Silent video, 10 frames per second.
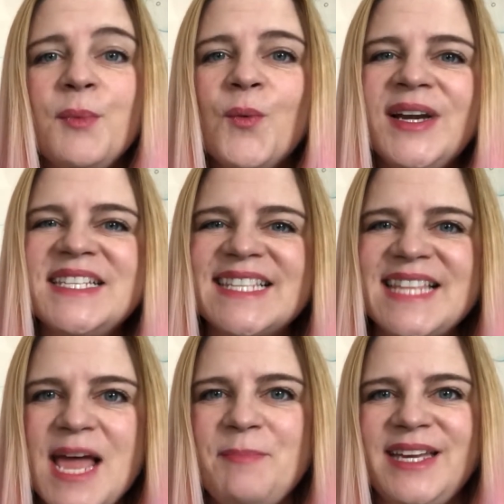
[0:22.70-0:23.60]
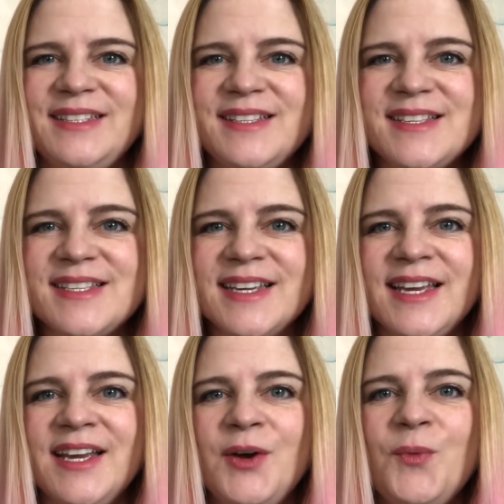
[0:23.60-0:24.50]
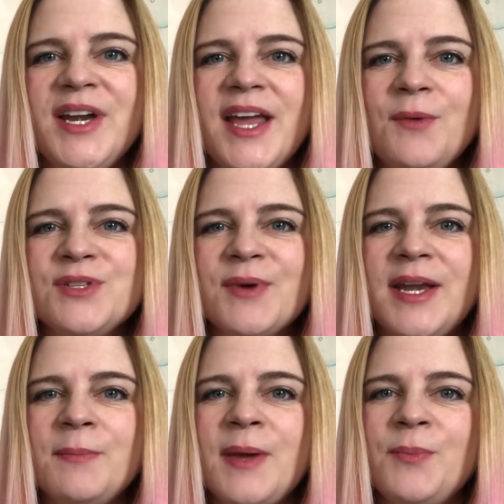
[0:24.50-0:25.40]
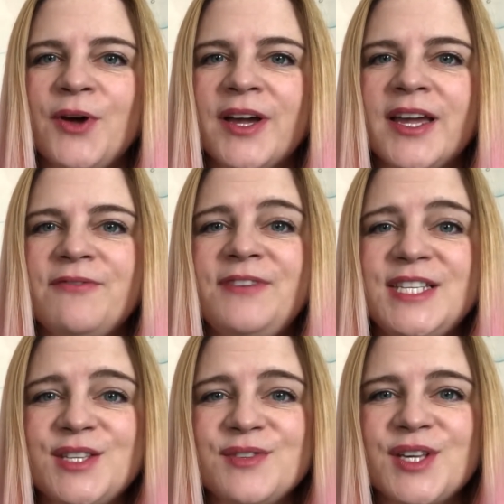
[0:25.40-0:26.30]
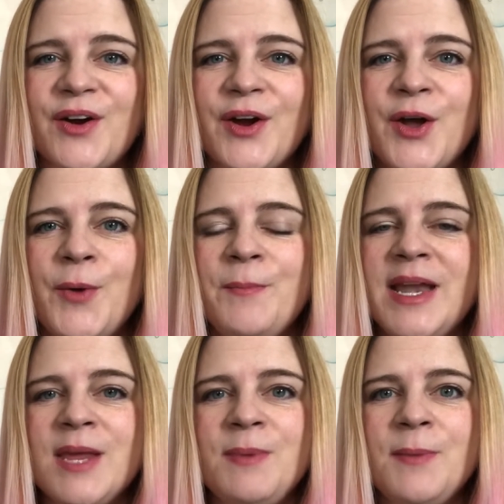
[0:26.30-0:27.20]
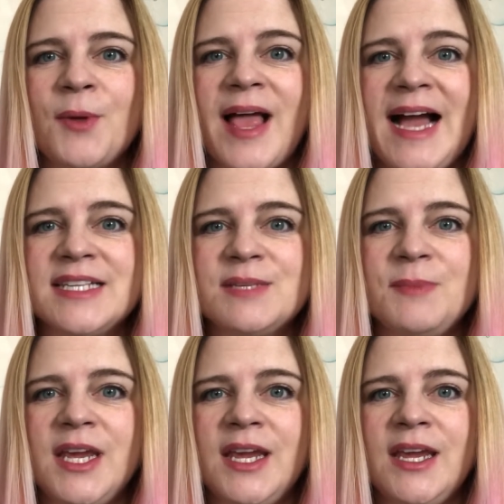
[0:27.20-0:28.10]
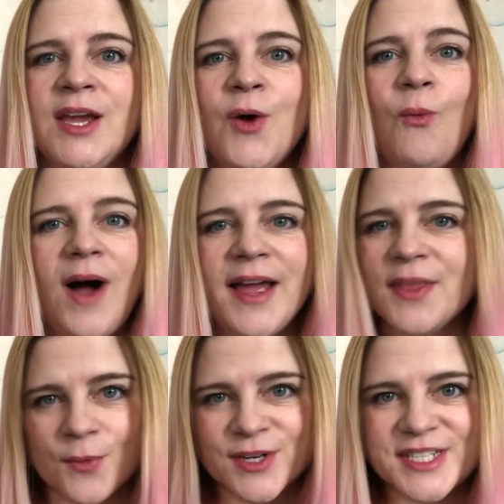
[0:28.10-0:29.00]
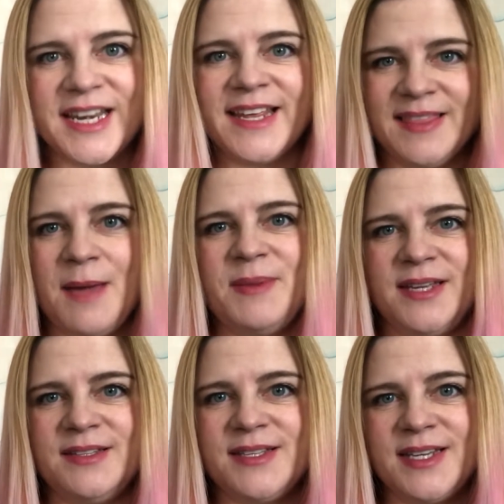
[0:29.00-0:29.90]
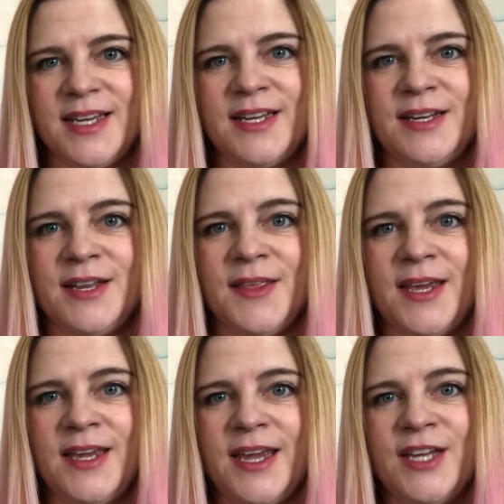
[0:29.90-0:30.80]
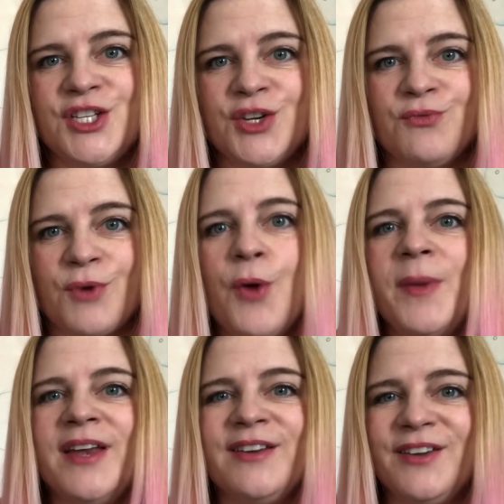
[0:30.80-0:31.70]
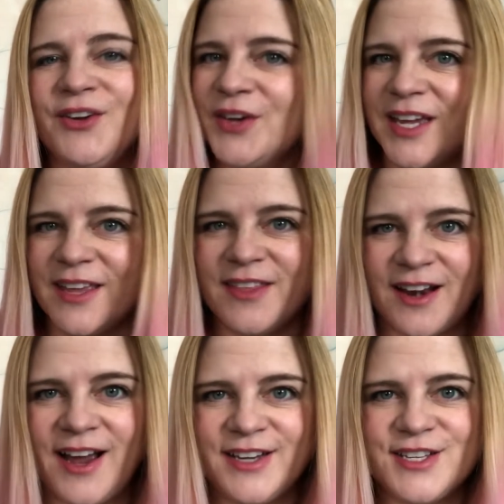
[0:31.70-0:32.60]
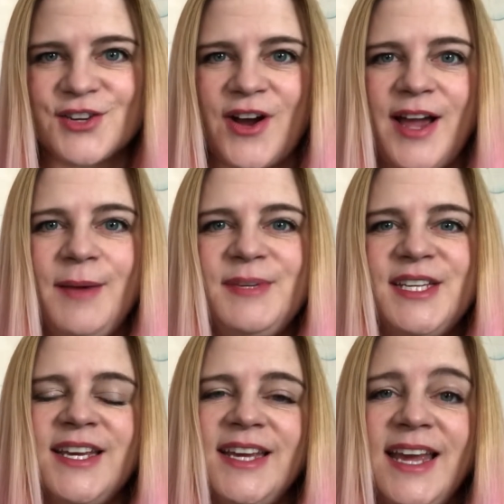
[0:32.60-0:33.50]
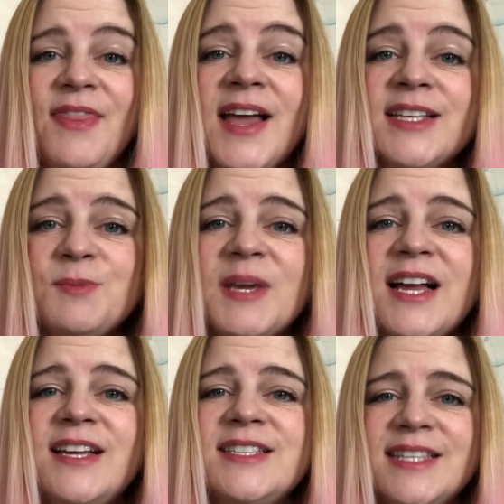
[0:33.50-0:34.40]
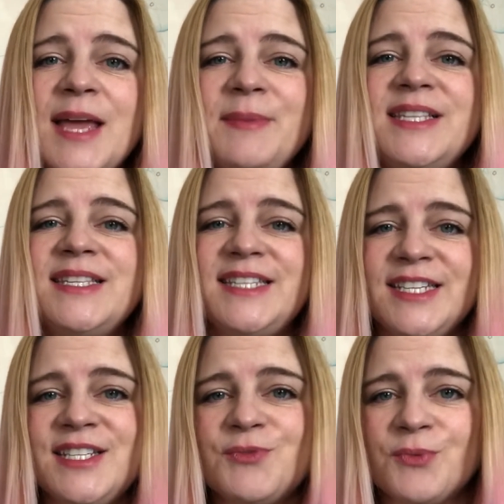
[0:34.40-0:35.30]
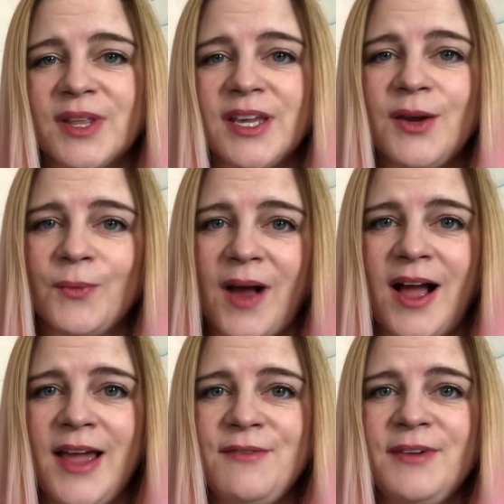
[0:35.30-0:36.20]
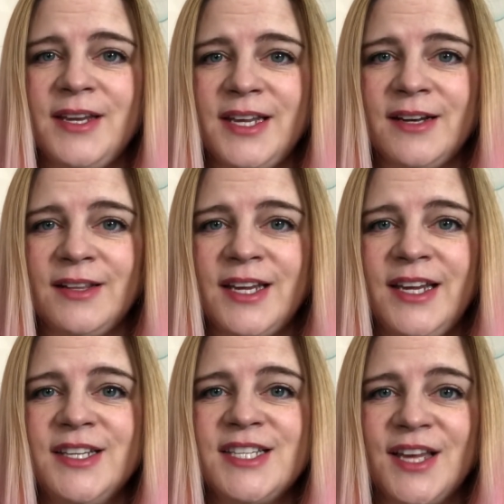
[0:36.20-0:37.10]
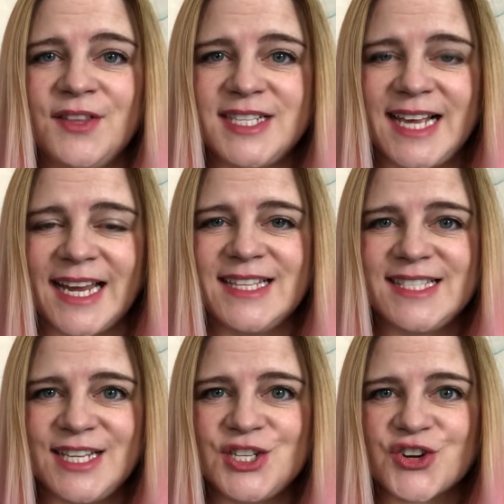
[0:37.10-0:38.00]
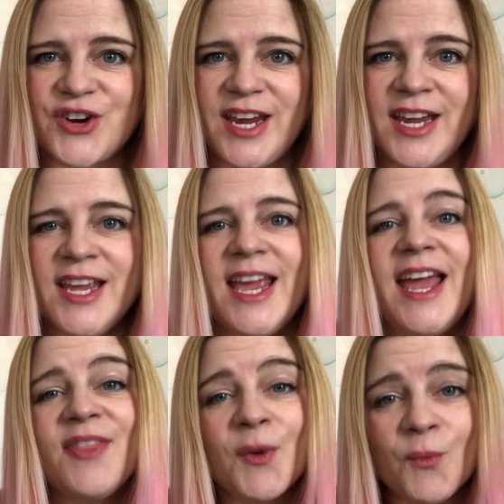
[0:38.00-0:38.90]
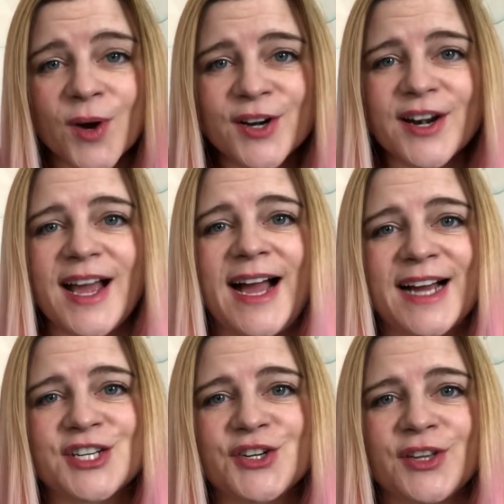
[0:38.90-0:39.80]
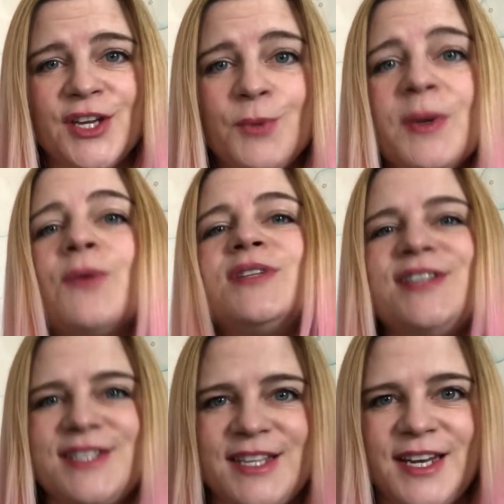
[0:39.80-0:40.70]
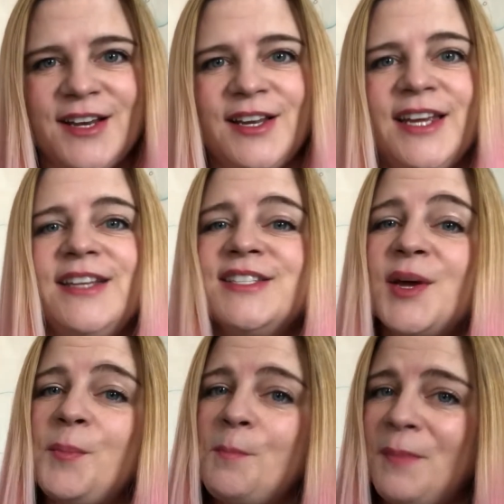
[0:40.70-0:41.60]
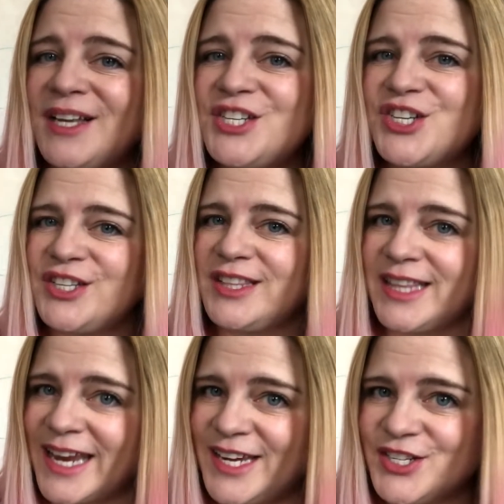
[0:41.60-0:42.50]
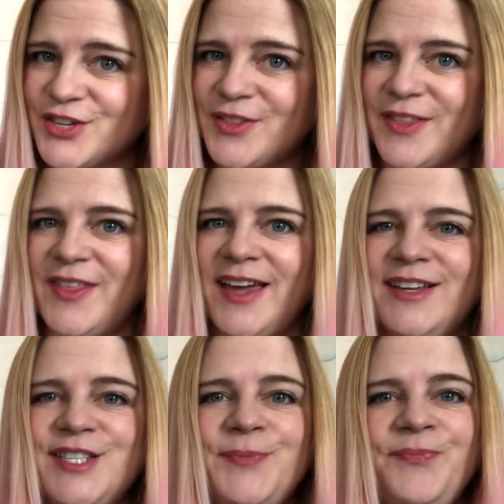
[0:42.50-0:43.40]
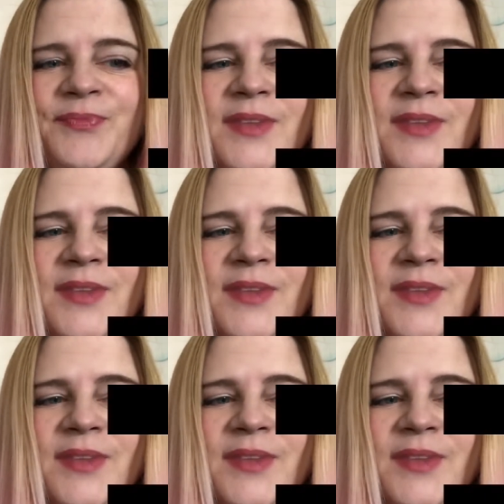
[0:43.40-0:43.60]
Number one is lemons. When I was writing my book, Feast of Sorrow, many people asked me why there weren't any lemons in the ancient Roman cooking that I described. And that's because lemons didn't really arrive in Italy until the 2nd century. And they weren't actually ubiquitous in Italy until much later than that.